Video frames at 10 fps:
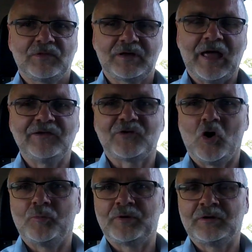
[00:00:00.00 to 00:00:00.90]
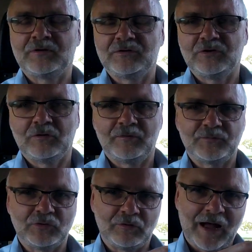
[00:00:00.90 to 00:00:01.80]
case open,
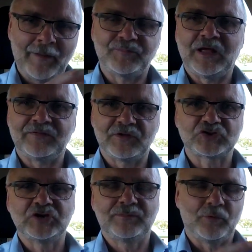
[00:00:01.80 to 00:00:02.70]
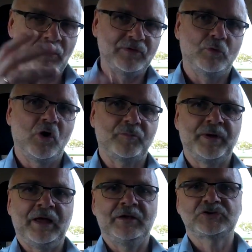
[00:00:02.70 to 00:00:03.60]
you update the chip on the
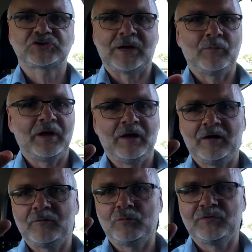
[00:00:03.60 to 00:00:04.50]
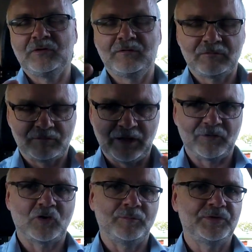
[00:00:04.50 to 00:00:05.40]
workbench somewhere with
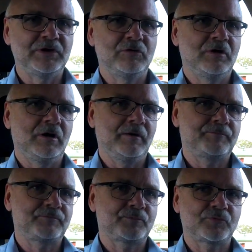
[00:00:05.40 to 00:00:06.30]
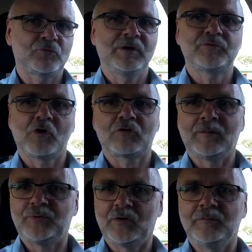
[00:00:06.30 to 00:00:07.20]
another computer,
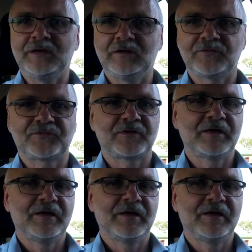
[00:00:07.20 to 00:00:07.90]
reprogram parameters,